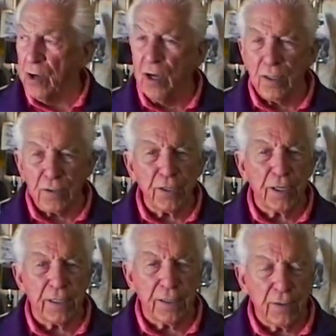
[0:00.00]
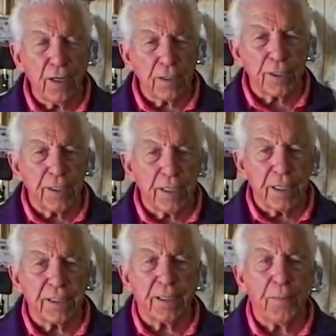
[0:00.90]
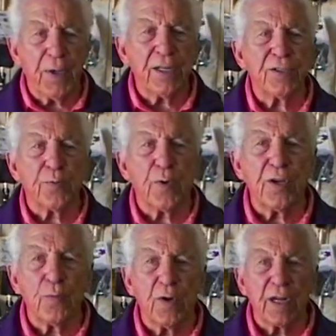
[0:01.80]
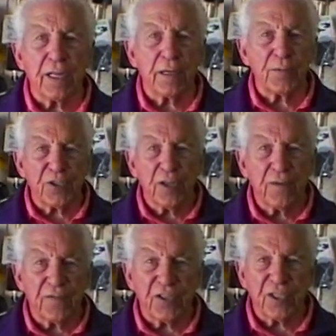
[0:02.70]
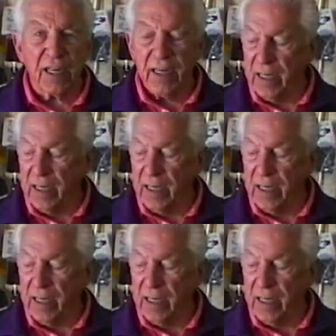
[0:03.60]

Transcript: all good. They're all good. It depends where you want to get them serviced.